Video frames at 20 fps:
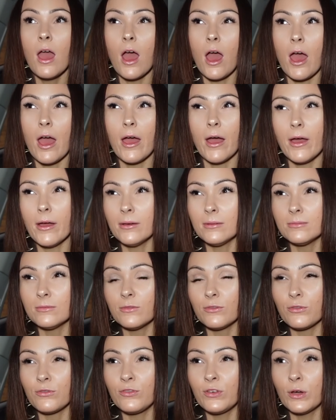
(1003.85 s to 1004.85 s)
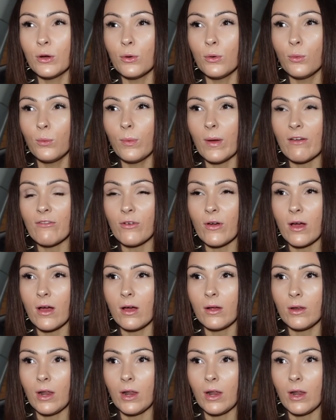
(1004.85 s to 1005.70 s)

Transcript: uh feel whether